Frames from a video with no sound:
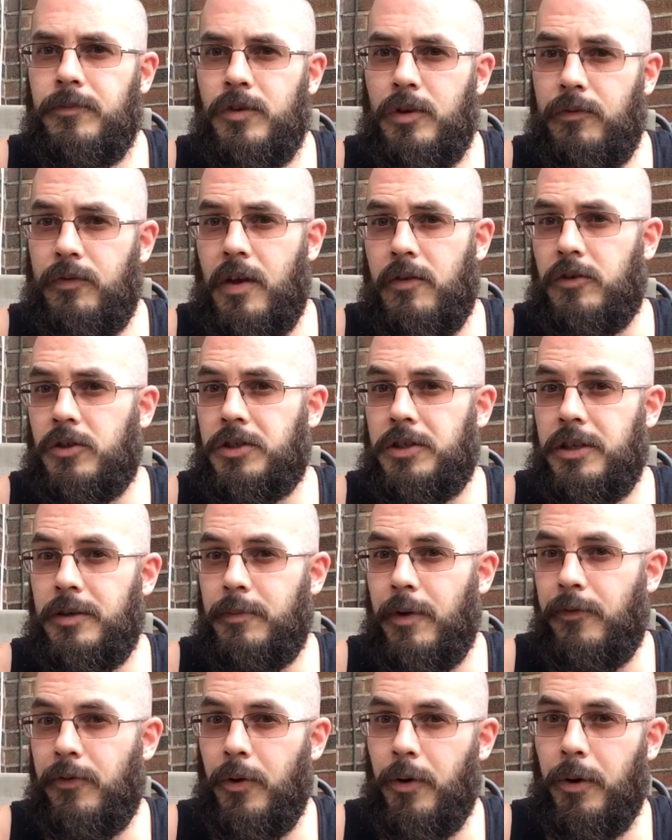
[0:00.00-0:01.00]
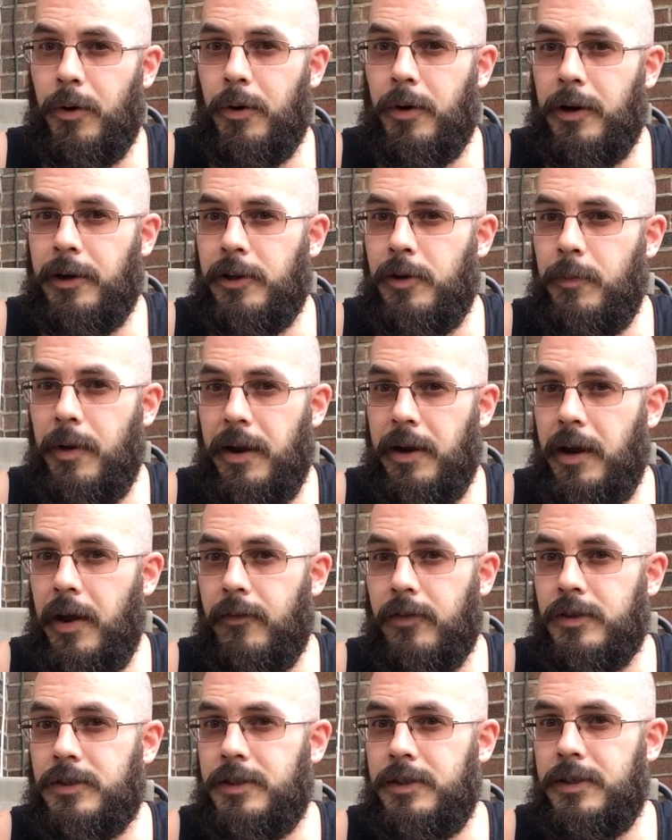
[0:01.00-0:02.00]
you've never seen before and you may
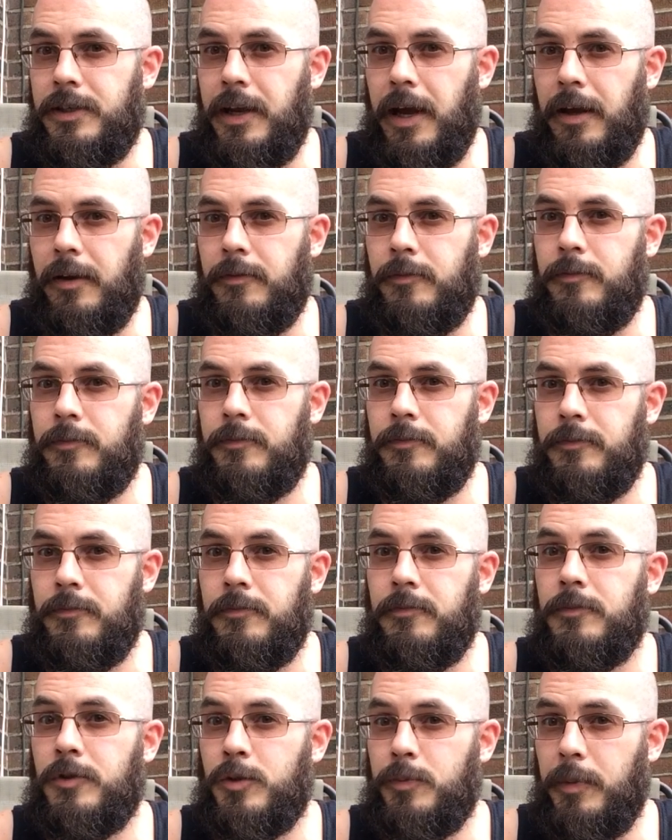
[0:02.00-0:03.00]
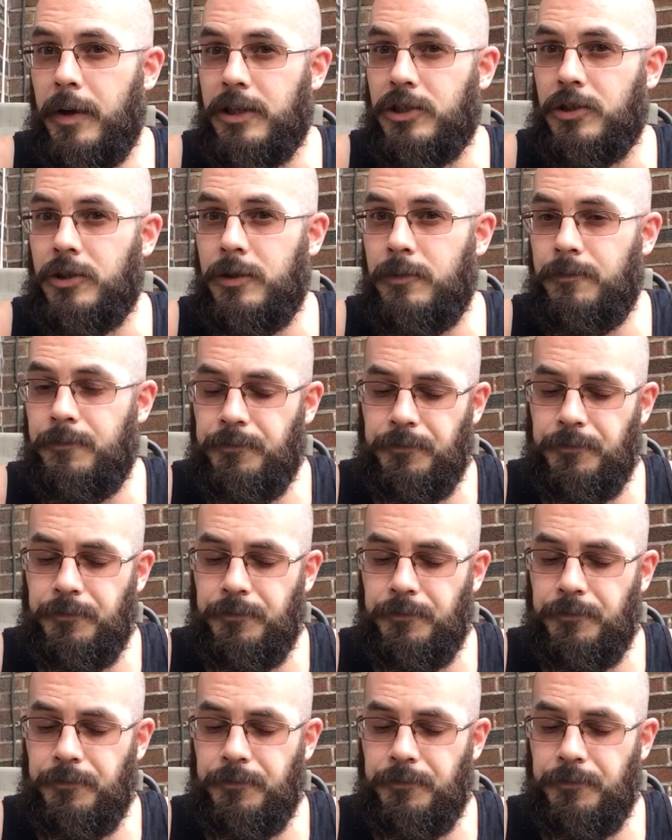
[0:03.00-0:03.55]
never see again special.